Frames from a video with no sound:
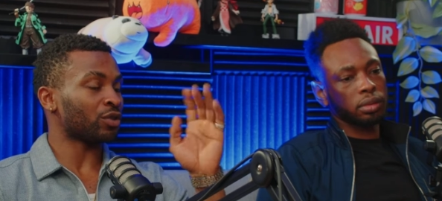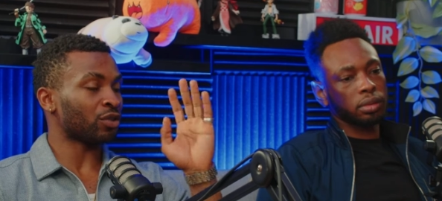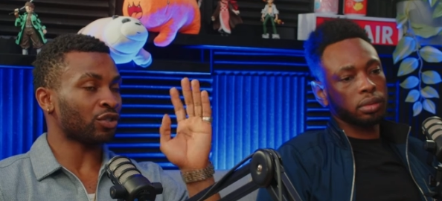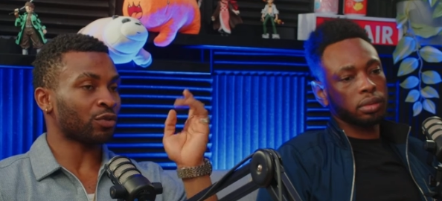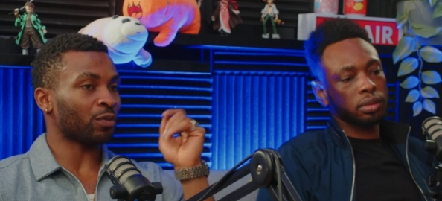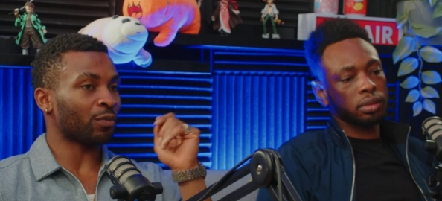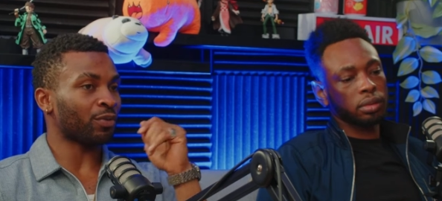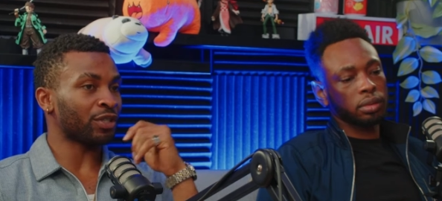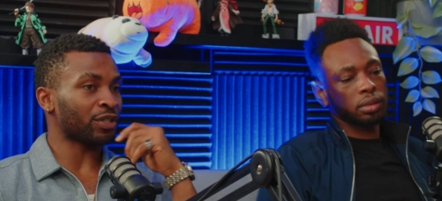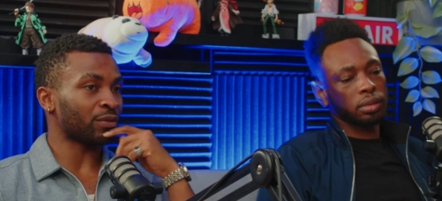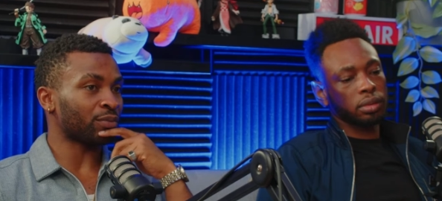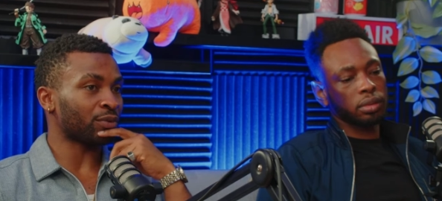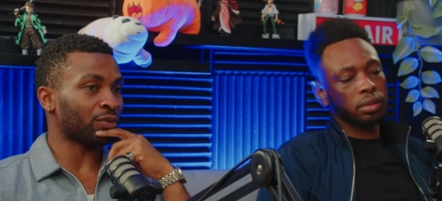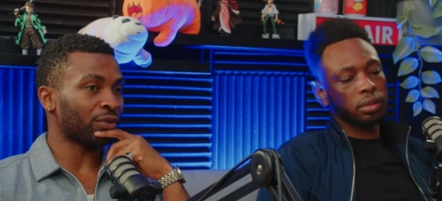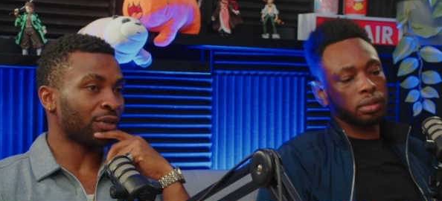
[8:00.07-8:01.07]
Speaker 1: No, just put principal.
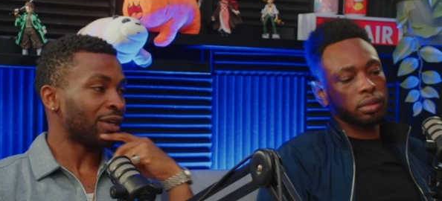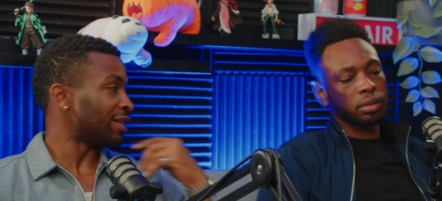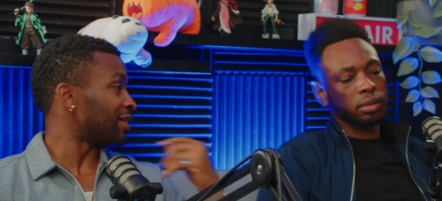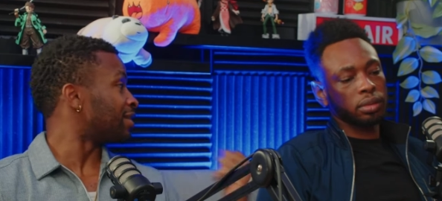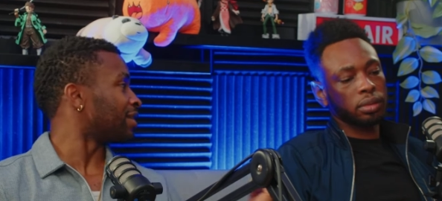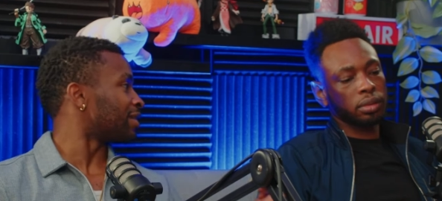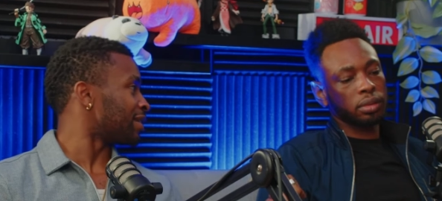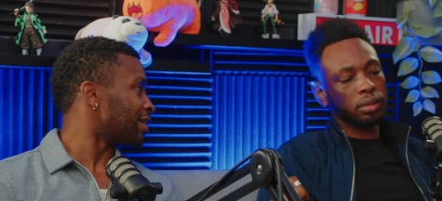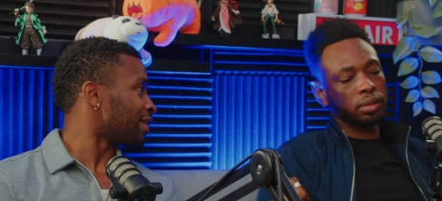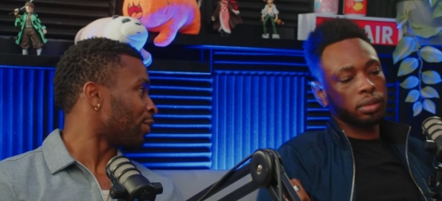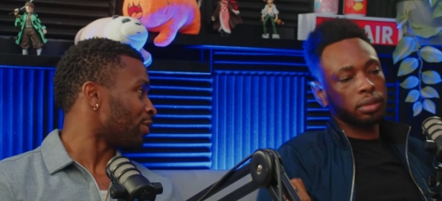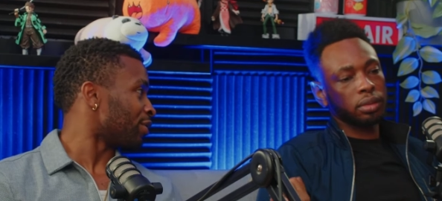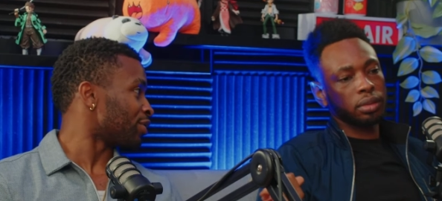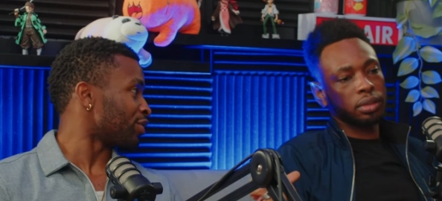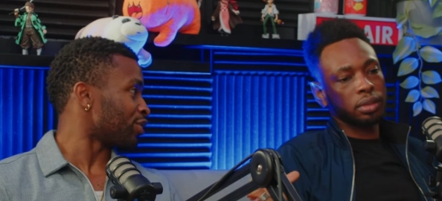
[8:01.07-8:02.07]
Principal. This is the scene I wanted
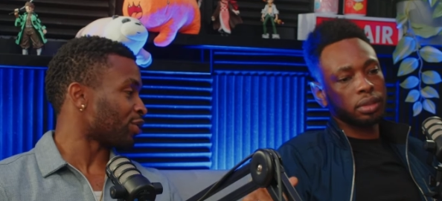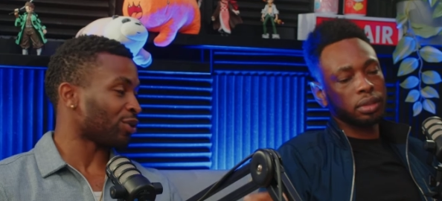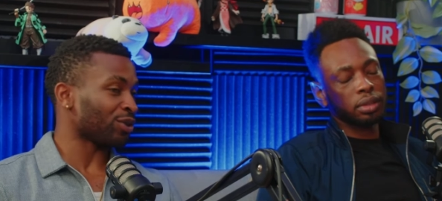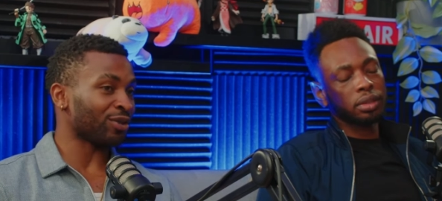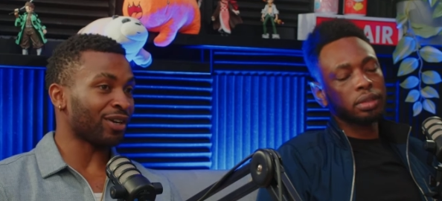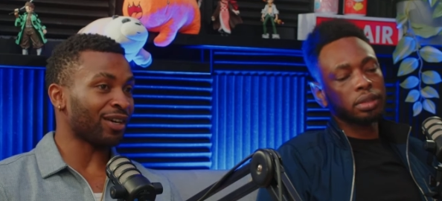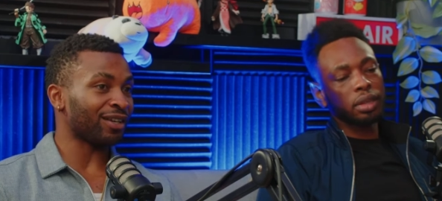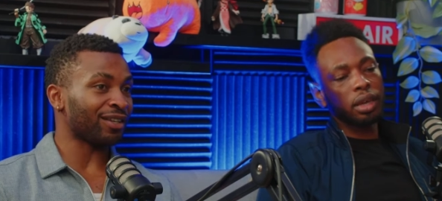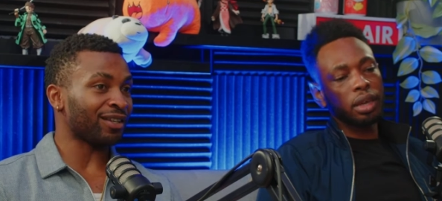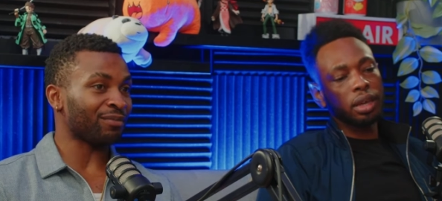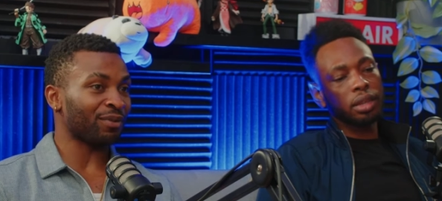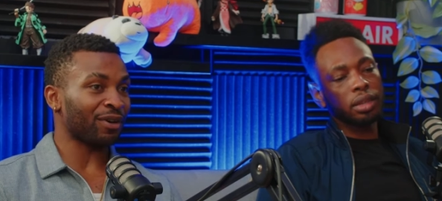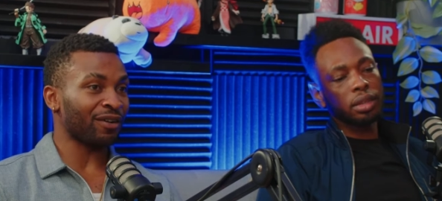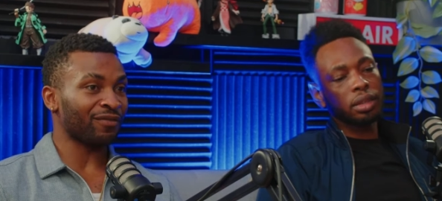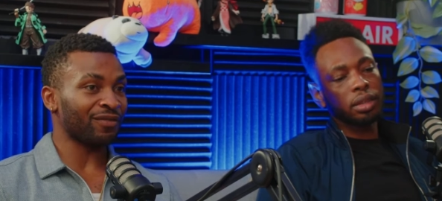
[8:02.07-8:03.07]
to show you earlier, Yeah.
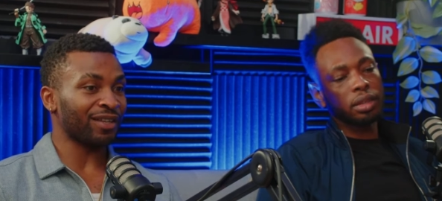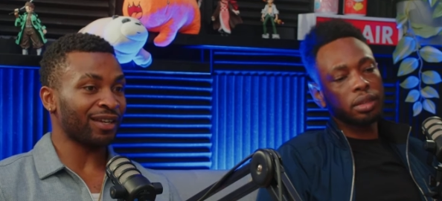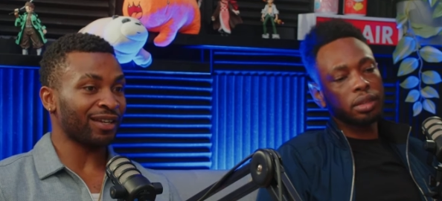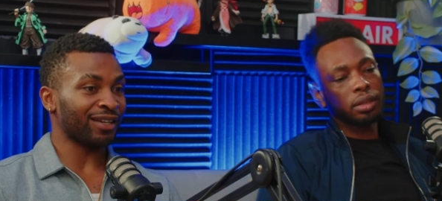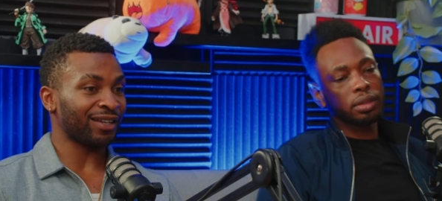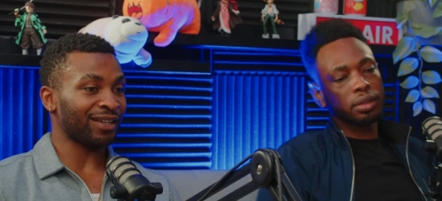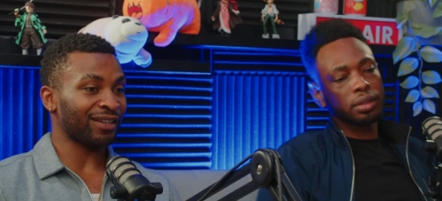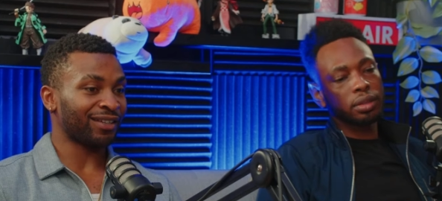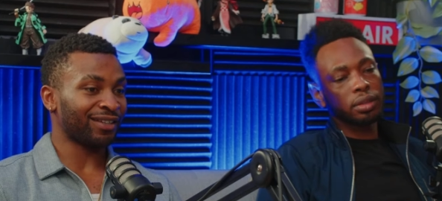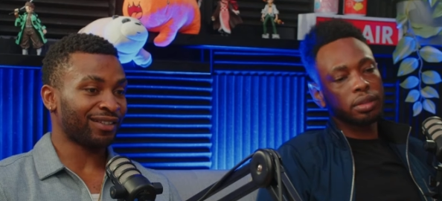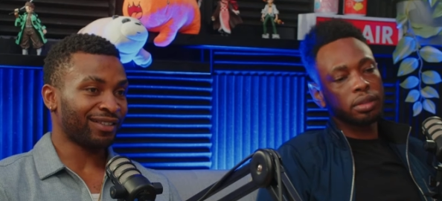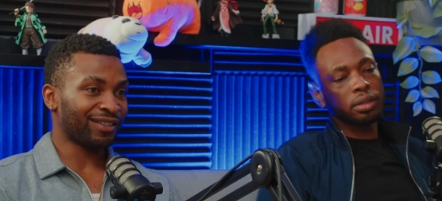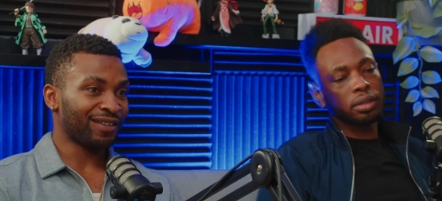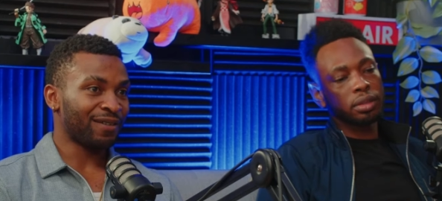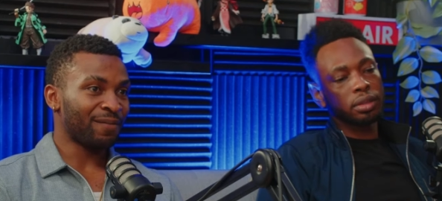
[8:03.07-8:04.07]
bruv. Yeah, yeah.
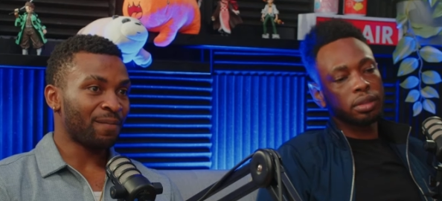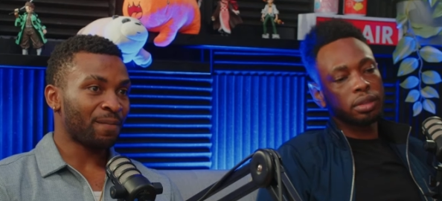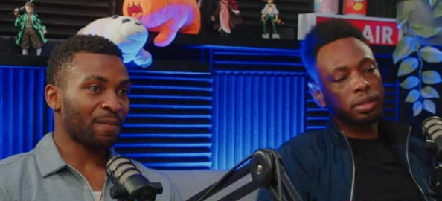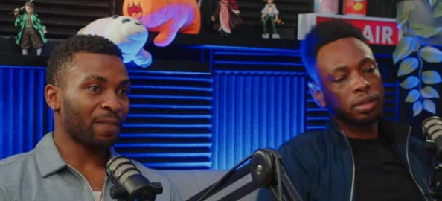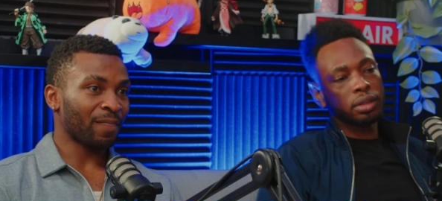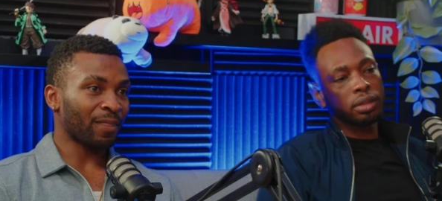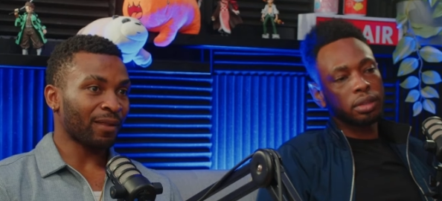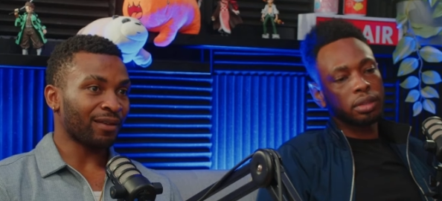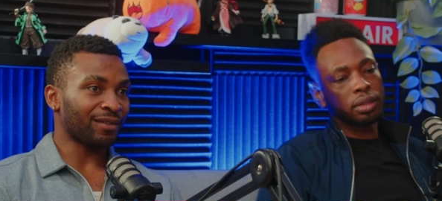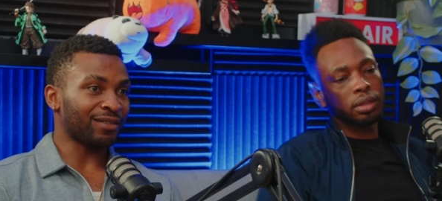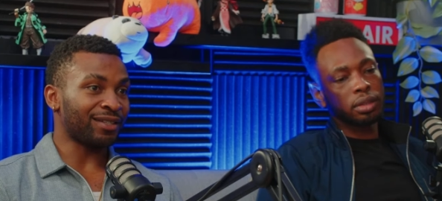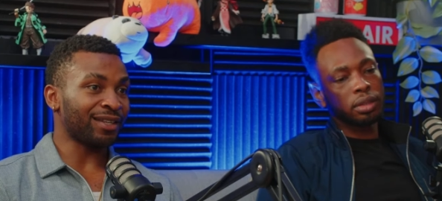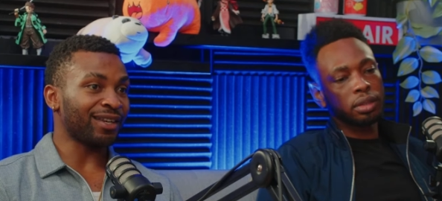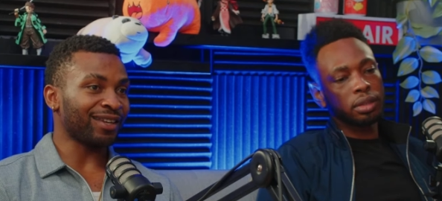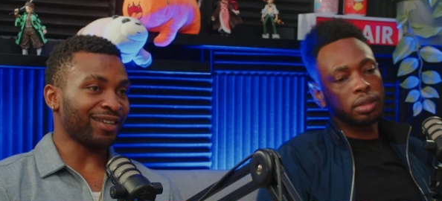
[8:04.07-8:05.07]
Principal versus
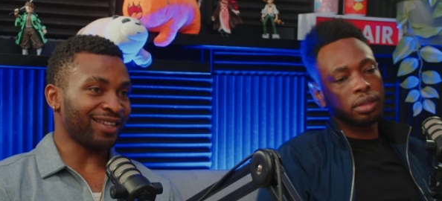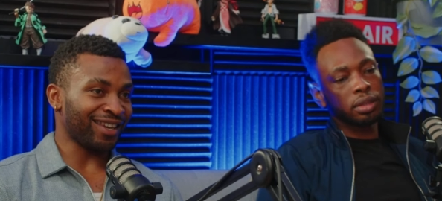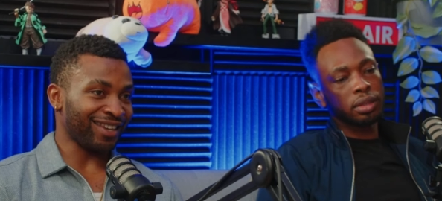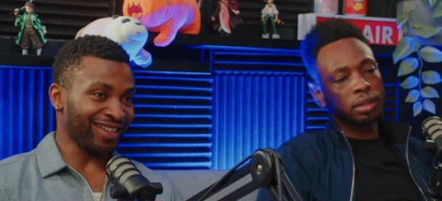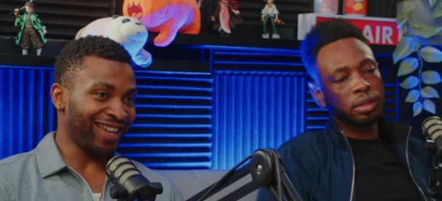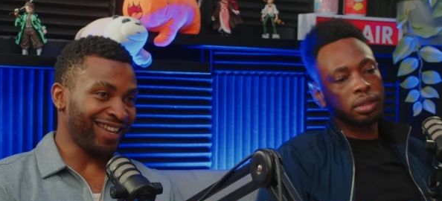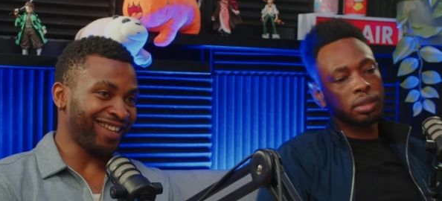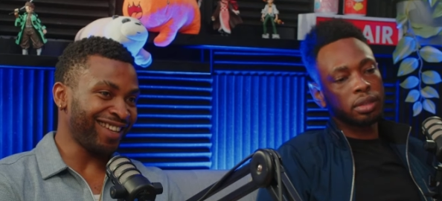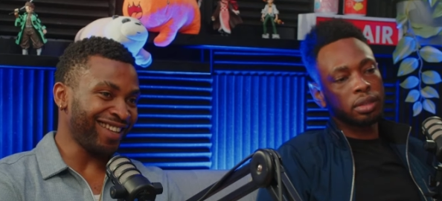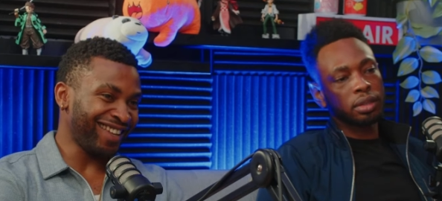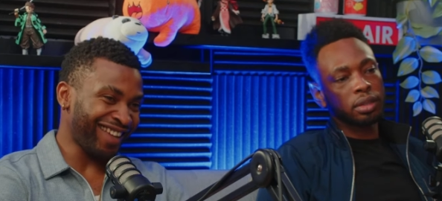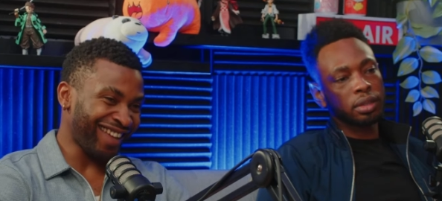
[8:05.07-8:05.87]
Dear, yeah. yeah.